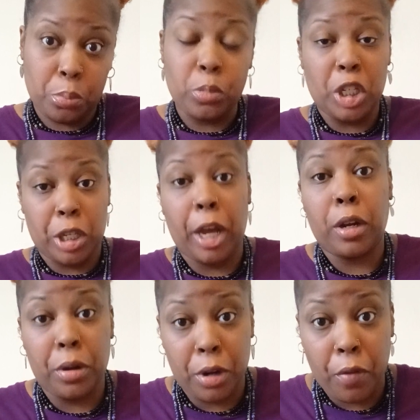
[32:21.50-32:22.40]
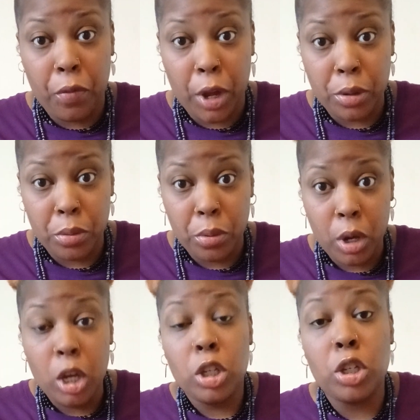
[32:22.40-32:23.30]
Is that clear enough for you?
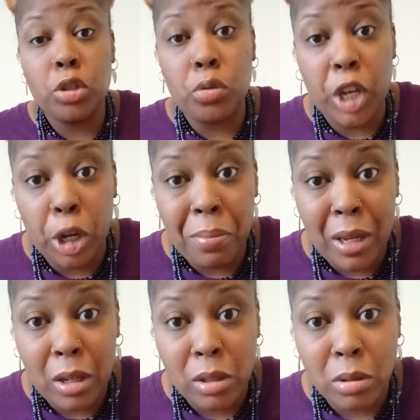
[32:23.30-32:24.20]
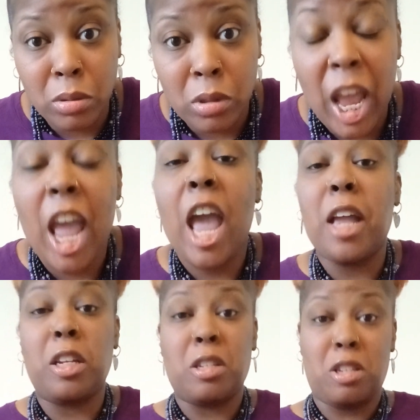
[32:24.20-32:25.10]
Did you hear me?
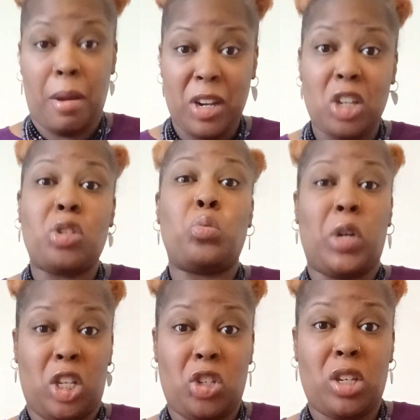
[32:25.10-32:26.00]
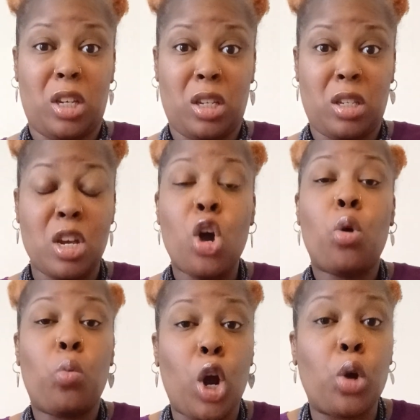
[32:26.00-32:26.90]
And then some of these witches
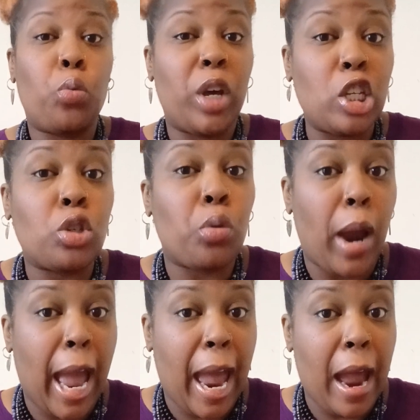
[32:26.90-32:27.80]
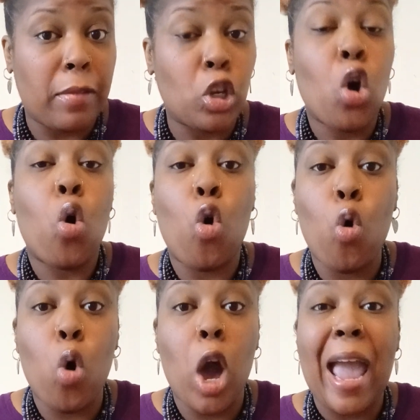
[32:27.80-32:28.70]
work witchcraft
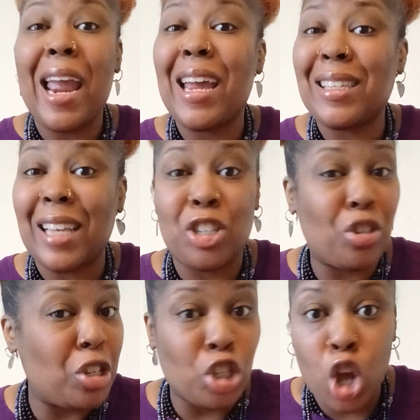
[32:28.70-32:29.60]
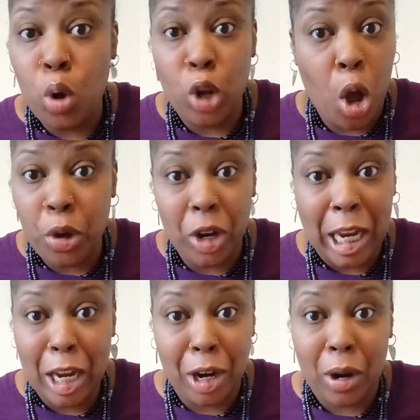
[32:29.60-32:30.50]
on ancestors that's no longer
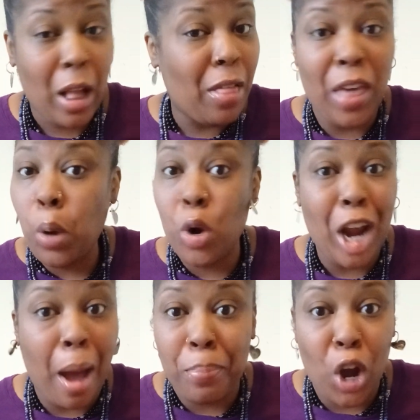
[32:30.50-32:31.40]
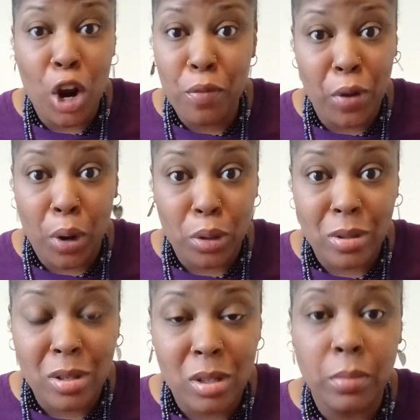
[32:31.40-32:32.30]
here. They were not
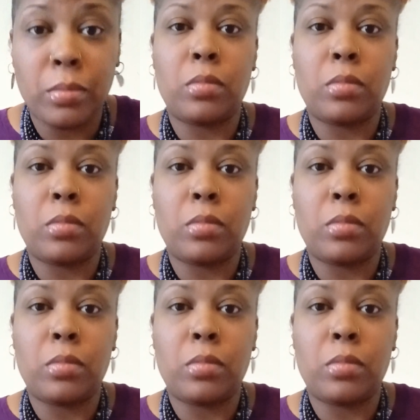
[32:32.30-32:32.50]
perverts.